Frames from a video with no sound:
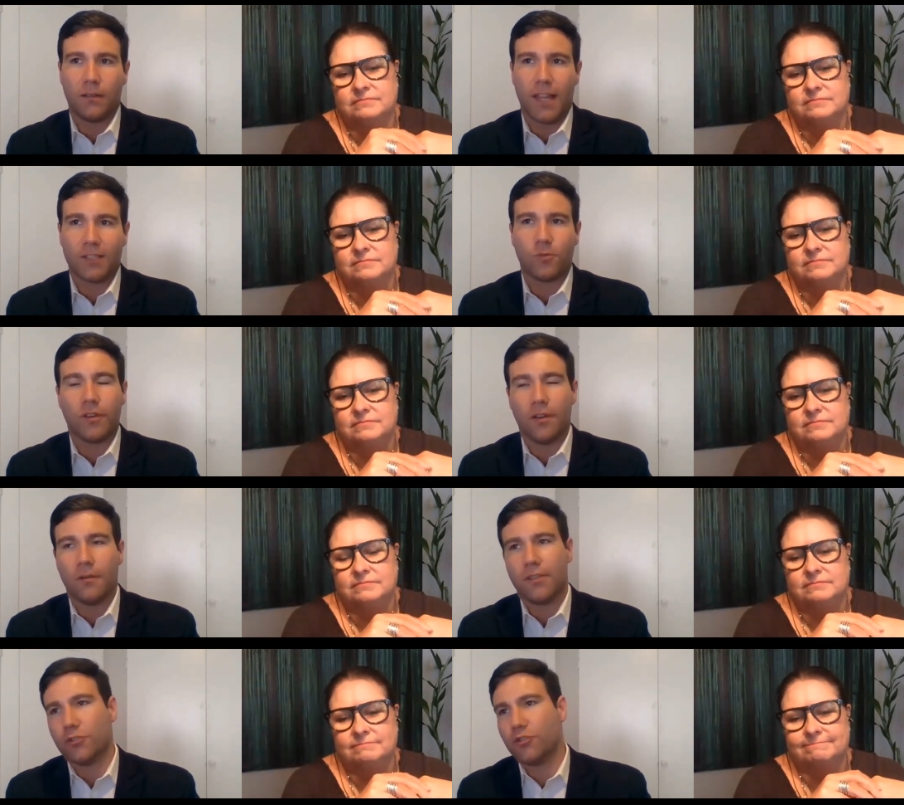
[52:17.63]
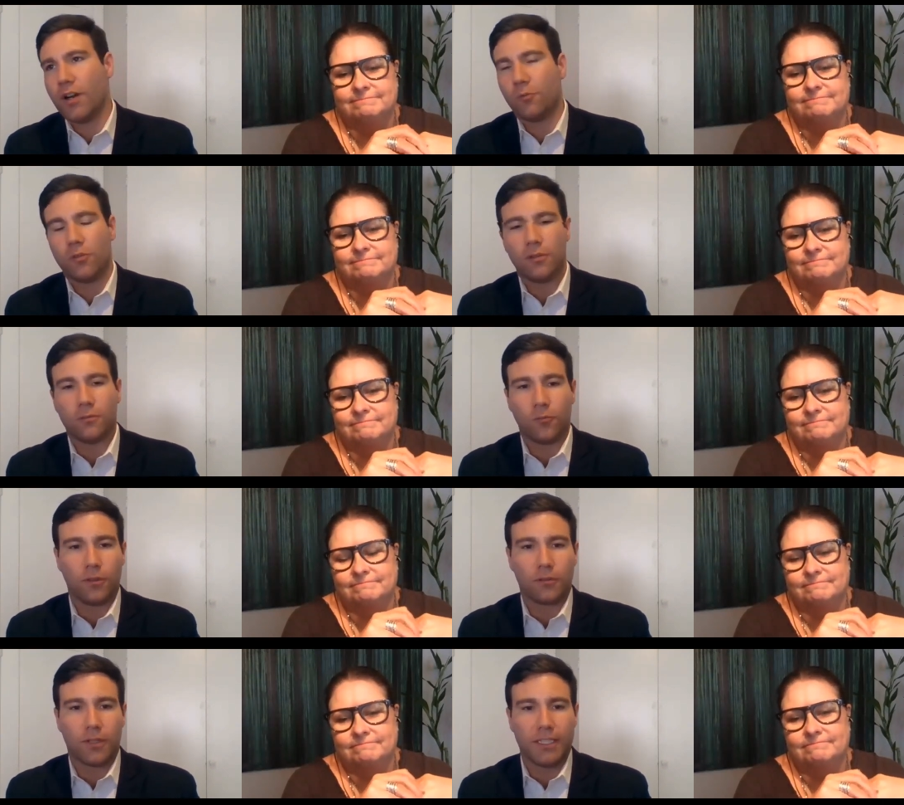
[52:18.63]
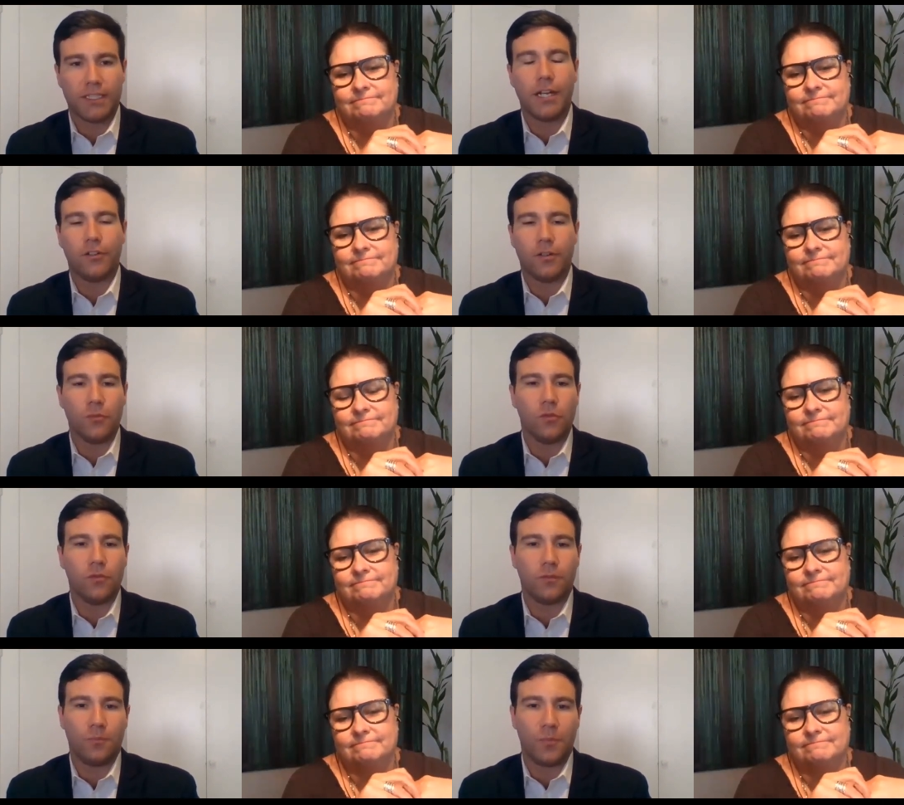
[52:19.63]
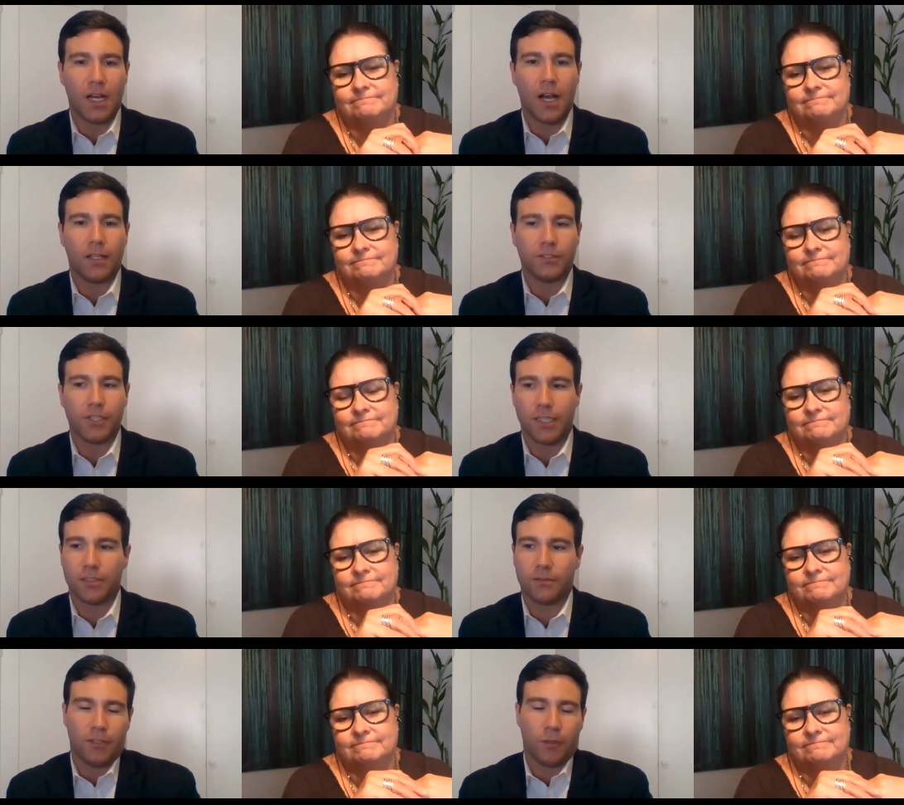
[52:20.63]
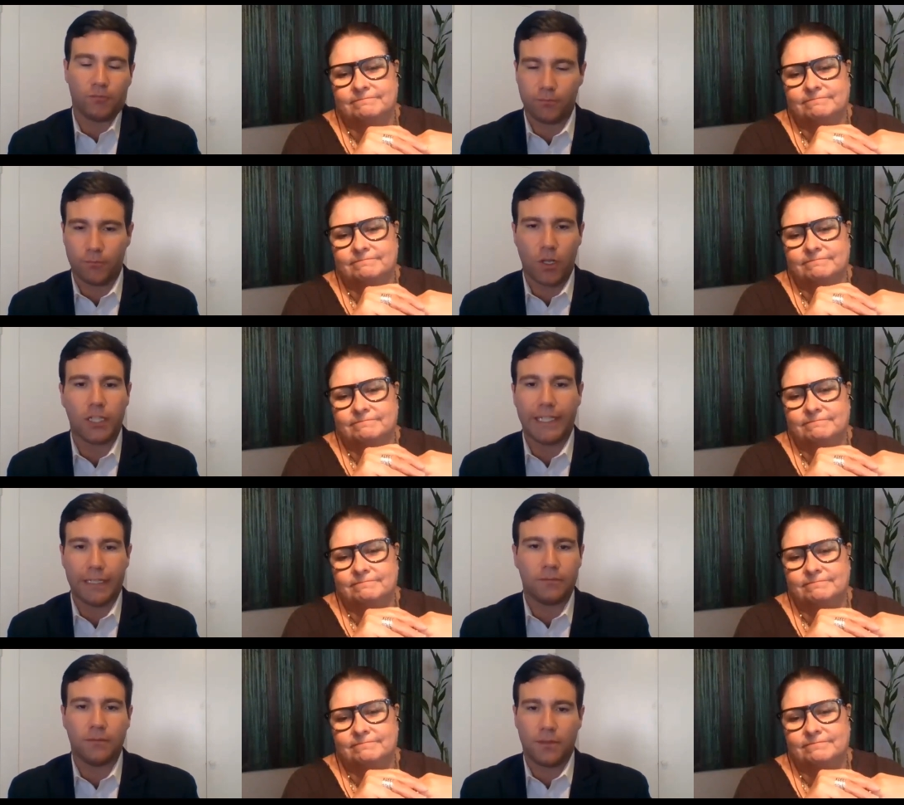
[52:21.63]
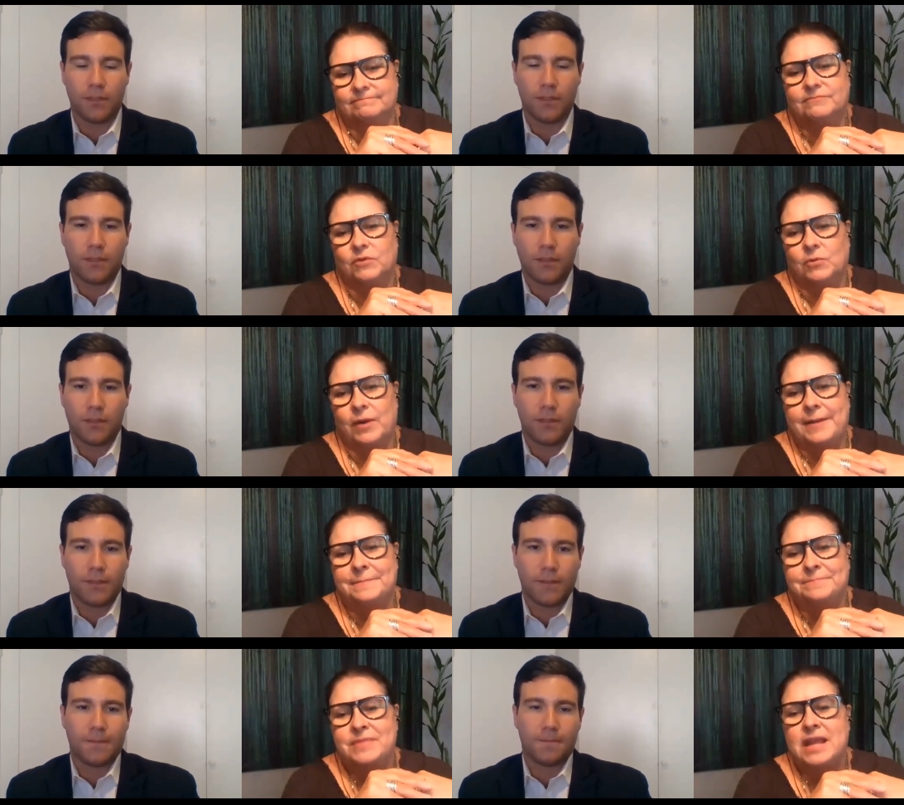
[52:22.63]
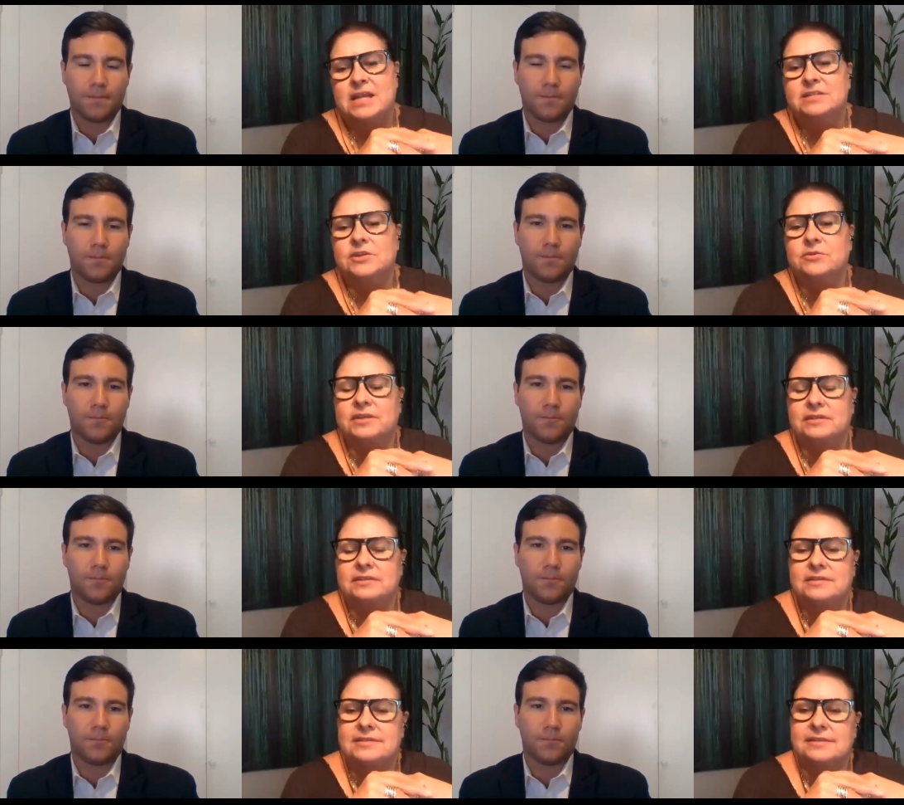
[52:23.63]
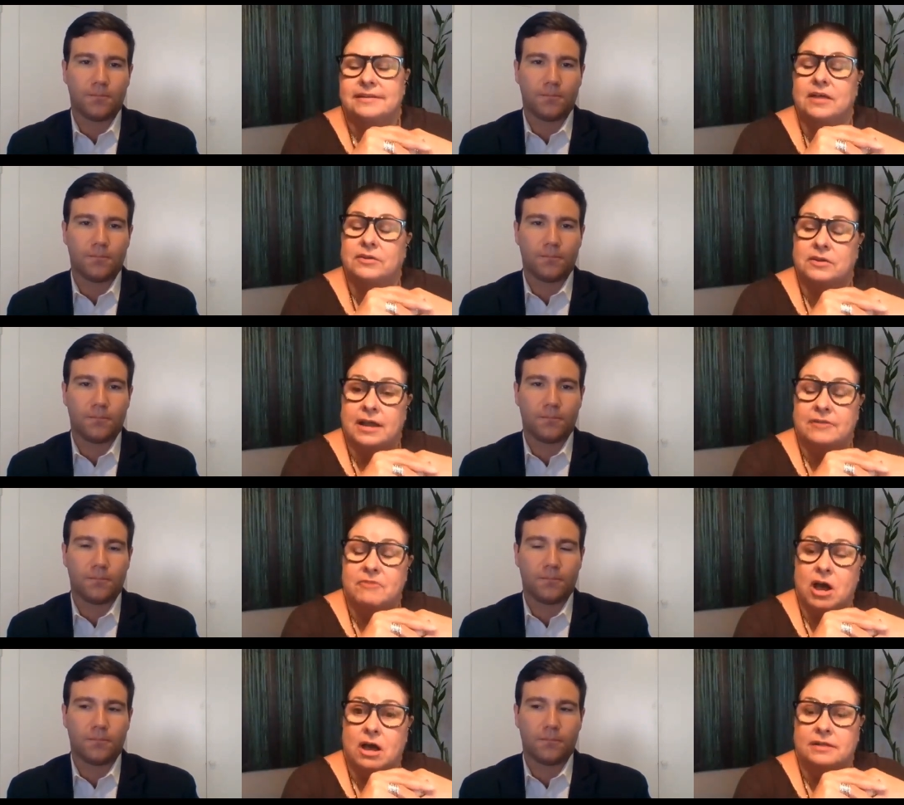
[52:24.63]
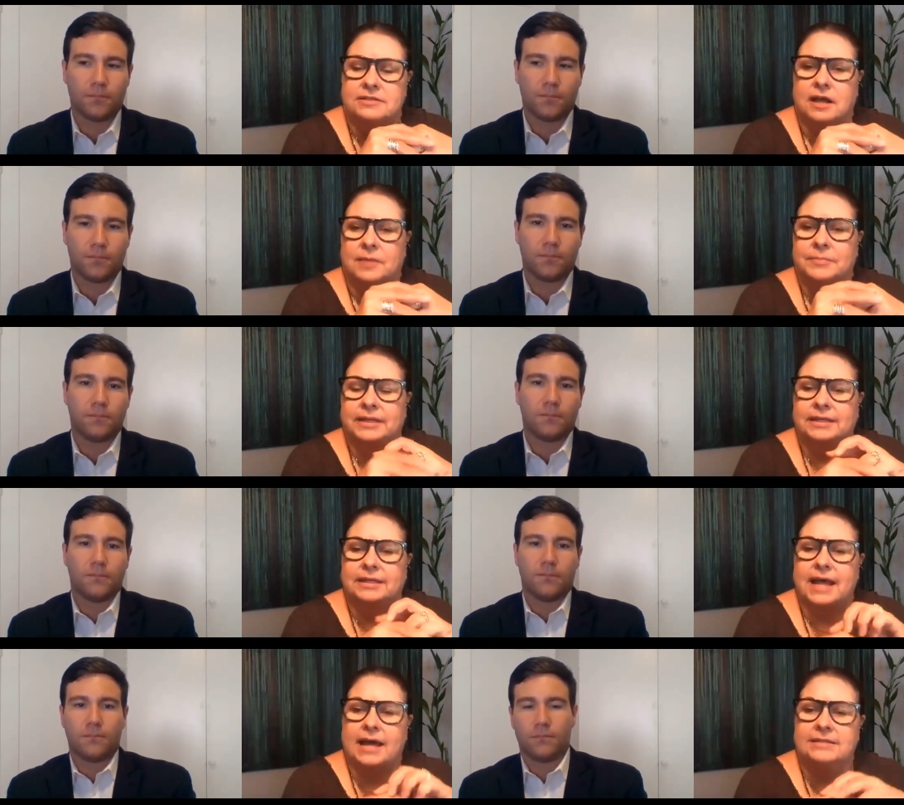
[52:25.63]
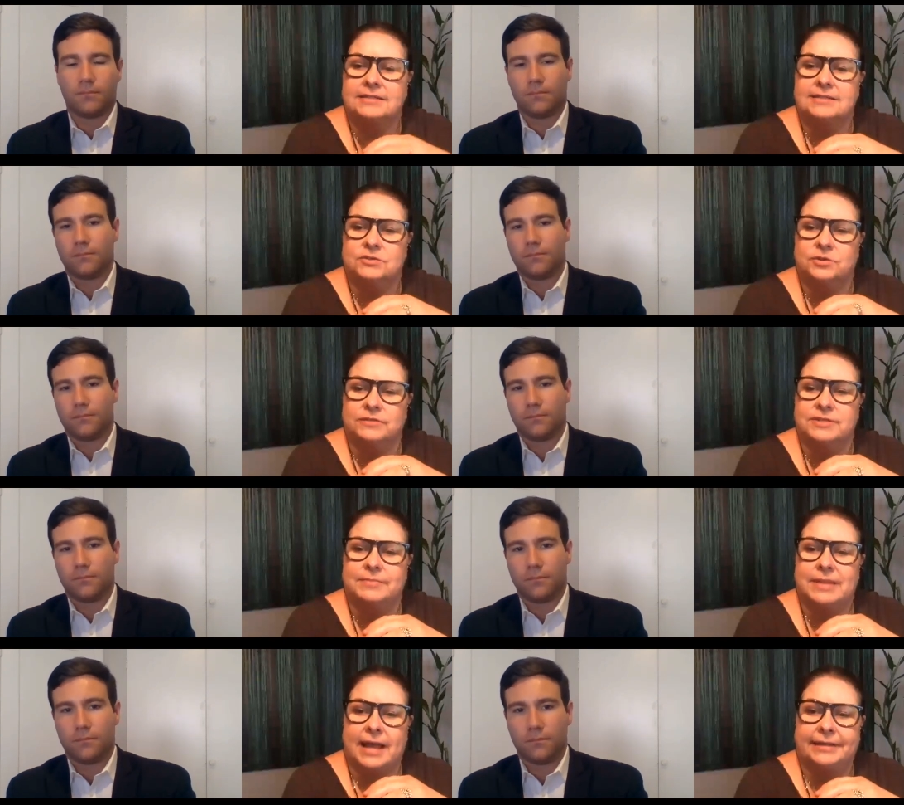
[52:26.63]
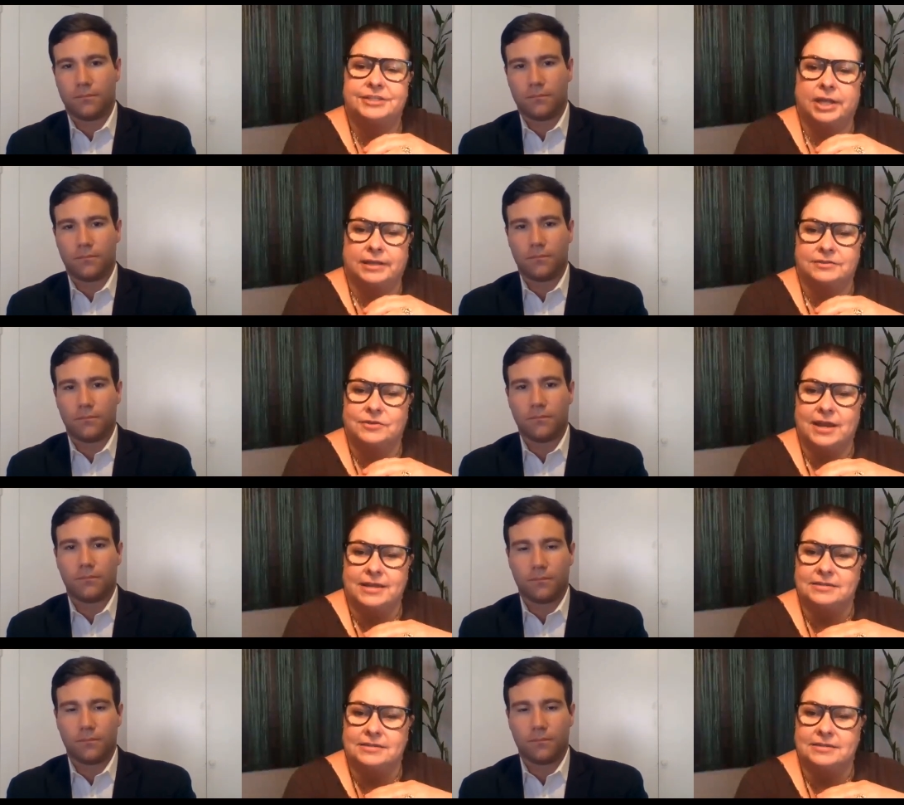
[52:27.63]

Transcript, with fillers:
Speaker 1: that's where the, the trend will will continue to move beyond just you know clean.
Speaker 2: Right. So they, this is another kind of hot topic, and that's sort of supply chains, right?